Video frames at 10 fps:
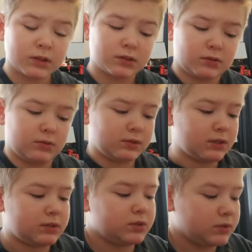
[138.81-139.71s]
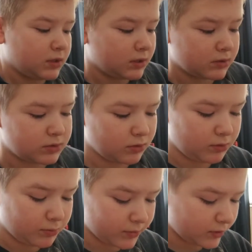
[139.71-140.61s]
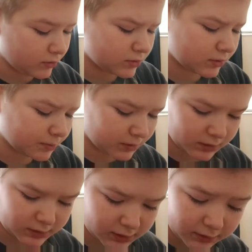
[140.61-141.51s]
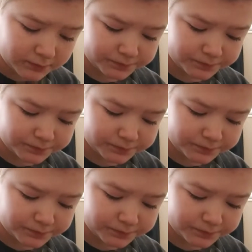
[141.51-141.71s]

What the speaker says: So it's not just like a screen print or something like that.